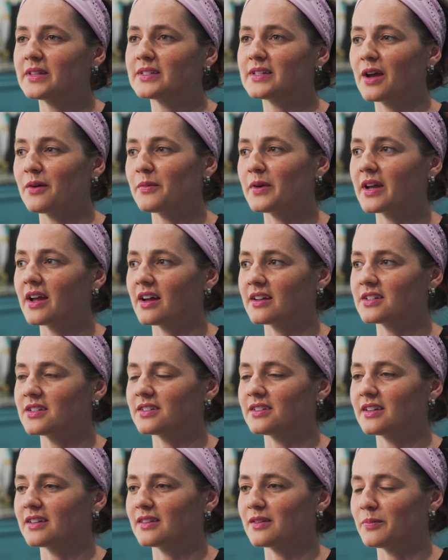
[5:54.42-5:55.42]
the time we got to
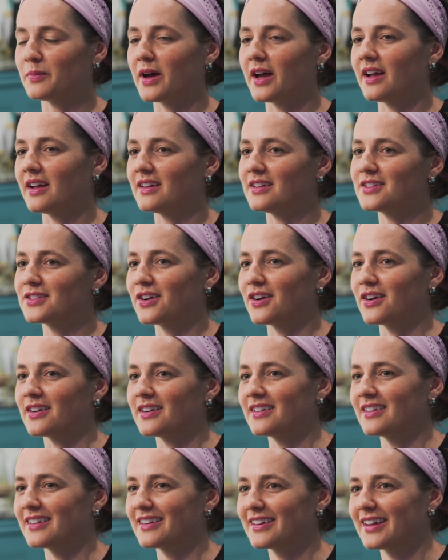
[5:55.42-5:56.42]
like the pie and
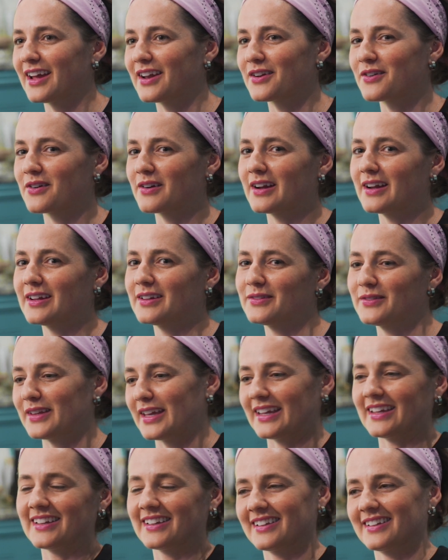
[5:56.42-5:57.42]
tart category,
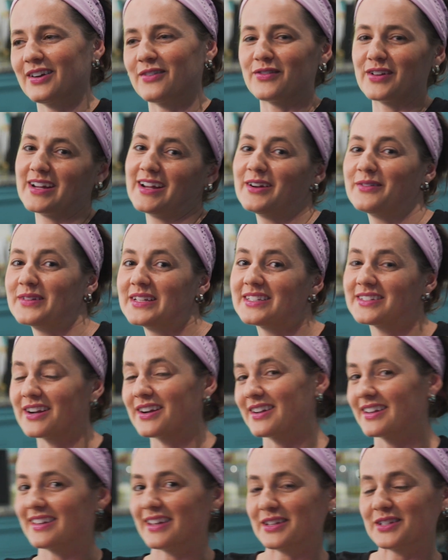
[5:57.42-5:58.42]
like over here we
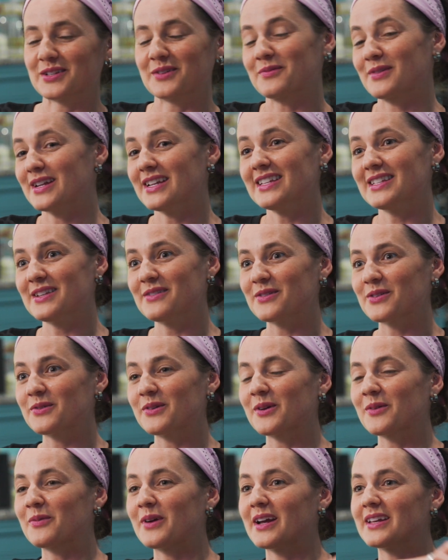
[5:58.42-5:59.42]
started like super easy with
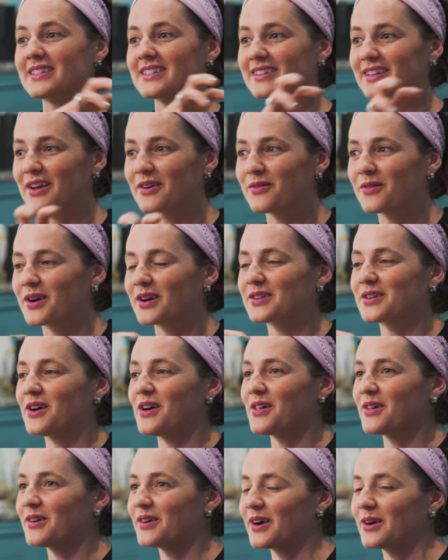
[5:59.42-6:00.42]
quick breads and like worked
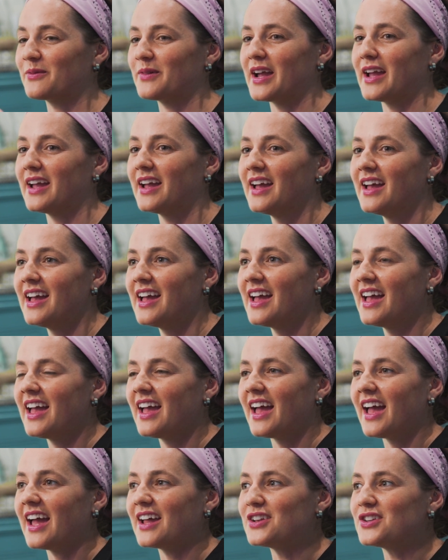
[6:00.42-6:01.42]
all our way,
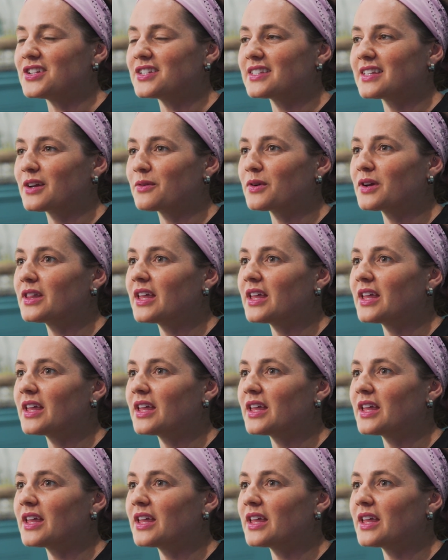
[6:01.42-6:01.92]
and just they were